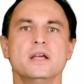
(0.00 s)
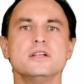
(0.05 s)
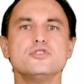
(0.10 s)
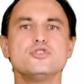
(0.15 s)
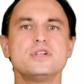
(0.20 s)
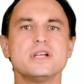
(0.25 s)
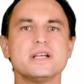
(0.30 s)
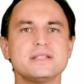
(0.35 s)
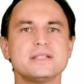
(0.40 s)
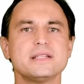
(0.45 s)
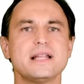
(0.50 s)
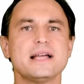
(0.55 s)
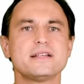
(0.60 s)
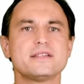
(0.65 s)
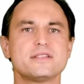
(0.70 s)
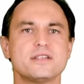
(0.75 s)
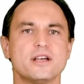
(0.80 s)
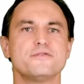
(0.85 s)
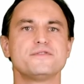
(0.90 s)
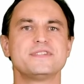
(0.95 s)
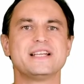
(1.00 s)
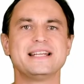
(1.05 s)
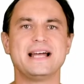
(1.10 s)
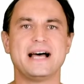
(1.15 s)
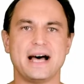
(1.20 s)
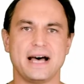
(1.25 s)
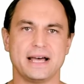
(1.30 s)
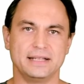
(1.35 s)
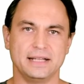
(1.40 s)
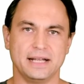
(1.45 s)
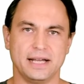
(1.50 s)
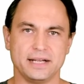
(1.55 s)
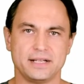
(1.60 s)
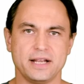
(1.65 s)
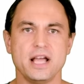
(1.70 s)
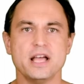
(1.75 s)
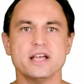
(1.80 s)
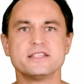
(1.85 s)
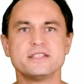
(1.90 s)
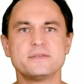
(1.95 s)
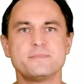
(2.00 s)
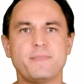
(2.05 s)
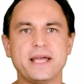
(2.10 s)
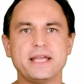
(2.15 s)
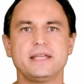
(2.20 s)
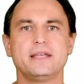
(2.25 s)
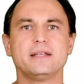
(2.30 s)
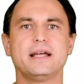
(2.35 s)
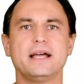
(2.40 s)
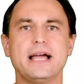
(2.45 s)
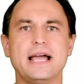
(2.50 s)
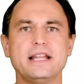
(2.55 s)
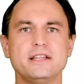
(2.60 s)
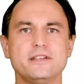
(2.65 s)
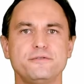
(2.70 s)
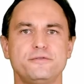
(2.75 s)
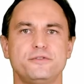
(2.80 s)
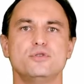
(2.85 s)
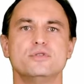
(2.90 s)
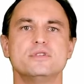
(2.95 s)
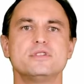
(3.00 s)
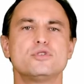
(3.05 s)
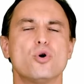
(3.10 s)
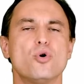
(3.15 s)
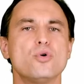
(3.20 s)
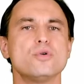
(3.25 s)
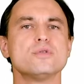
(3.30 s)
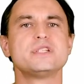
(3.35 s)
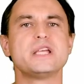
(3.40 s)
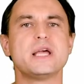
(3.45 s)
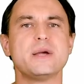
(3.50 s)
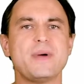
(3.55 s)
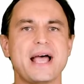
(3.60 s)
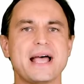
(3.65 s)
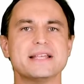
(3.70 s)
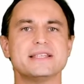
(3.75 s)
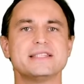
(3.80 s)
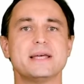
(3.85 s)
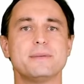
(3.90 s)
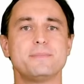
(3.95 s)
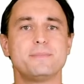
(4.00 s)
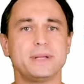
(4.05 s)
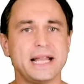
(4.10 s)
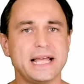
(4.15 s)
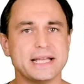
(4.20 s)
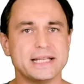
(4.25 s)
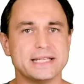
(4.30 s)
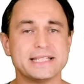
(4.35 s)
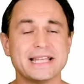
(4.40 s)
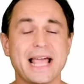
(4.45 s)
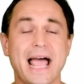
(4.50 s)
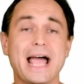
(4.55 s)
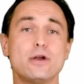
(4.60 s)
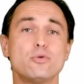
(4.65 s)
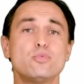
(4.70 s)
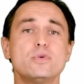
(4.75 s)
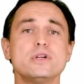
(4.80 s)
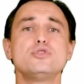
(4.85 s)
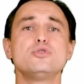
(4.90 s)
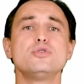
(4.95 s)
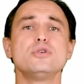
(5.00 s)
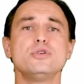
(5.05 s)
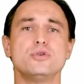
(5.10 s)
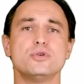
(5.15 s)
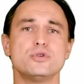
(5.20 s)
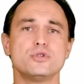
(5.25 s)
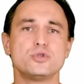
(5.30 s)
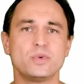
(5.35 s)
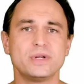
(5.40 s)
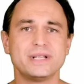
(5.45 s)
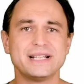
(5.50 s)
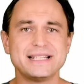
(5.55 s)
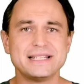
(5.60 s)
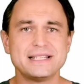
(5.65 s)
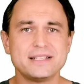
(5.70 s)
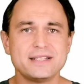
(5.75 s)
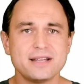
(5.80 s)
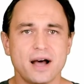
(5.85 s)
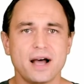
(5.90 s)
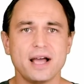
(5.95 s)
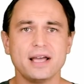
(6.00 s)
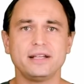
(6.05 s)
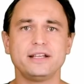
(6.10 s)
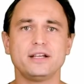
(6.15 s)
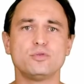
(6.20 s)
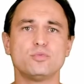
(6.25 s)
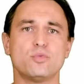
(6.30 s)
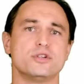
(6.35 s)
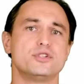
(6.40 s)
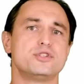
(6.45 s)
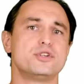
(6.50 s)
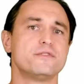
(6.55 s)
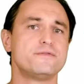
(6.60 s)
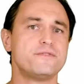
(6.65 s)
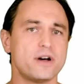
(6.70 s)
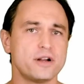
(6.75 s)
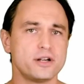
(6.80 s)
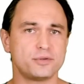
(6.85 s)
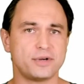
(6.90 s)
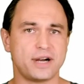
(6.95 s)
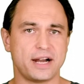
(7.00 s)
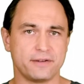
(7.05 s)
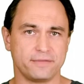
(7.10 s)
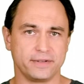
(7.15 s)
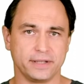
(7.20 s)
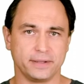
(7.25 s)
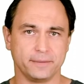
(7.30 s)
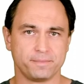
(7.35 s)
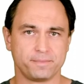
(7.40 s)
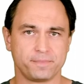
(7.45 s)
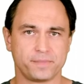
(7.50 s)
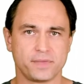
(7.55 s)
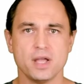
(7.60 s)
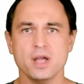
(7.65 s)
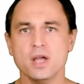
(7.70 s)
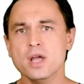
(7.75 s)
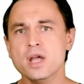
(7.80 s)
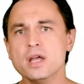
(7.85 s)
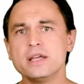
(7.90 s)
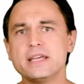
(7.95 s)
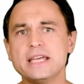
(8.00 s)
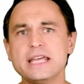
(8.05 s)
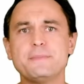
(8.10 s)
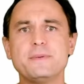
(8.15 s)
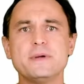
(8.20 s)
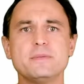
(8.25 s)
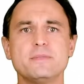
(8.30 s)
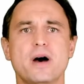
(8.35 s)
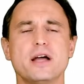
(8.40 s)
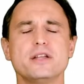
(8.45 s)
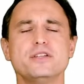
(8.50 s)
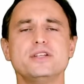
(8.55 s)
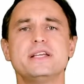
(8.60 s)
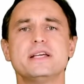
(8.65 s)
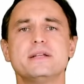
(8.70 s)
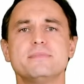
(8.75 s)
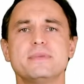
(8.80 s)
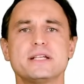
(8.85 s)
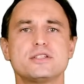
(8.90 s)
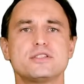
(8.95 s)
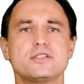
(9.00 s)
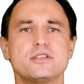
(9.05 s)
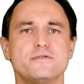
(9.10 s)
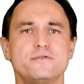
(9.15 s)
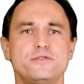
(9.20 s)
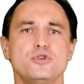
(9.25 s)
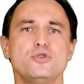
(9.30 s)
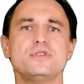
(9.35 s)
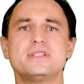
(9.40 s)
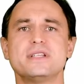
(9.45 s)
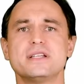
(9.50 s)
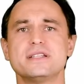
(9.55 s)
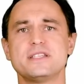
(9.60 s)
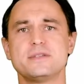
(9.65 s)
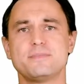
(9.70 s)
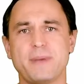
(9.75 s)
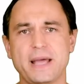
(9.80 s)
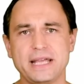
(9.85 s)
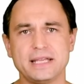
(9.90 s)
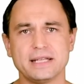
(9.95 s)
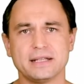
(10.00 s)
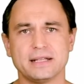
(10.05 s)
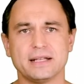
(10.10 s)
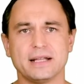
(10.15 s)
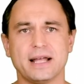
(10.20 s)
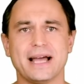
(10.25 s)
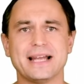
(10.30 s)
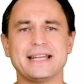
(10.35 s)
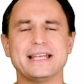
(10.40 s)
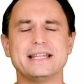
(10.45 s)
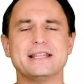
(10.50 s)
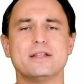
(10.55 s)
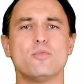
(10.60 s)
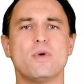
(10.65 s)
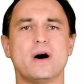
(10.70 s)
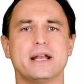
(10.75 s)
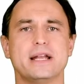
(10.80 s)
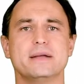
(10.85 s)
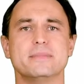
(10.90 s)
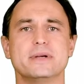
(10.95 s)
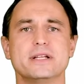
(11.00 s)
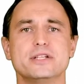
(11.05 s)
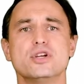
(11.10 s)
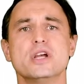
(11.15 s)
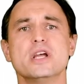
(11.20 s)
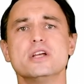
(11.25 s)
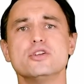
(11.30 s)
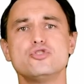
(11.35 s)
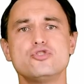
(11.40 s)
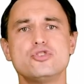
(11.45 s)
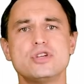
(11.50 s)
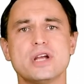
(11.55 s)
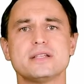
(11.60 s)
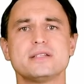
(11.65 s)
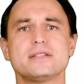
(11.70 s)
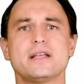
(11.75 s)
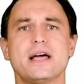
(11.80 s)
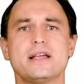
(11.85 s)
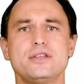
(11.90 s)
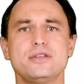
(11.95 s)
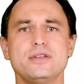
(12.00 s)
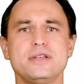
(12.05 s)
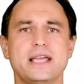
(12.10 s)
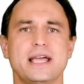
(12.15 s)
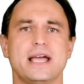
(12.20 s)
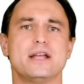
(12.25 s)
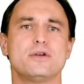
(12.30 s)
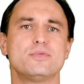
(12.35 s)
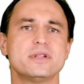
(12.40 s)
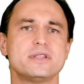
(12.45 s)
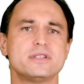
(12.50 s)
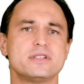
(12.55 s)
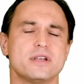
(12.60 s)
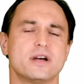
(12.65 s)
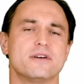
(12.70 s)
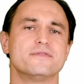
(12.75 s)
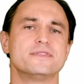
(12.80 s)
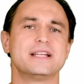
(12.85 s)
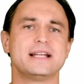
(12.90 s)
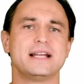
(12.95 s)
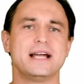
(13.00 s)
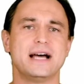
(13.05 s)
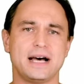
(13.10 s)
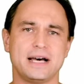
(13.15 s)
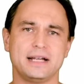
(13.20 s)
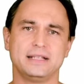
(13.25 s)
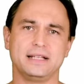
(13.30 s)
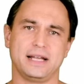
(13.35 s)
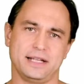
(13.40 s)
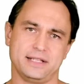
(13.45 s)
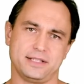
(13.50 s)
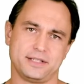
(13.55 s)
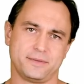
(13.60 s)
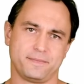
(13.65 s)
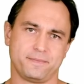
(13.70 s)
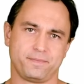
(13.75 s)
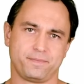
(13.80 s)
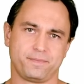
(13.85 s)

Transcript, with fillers: Just like soft and hard light, specular and diffused also has their place, and which you use will entirely on what you're photographing. Keep in mind you can mix diffused and specular light in the one image, just like you can with soft and hard light.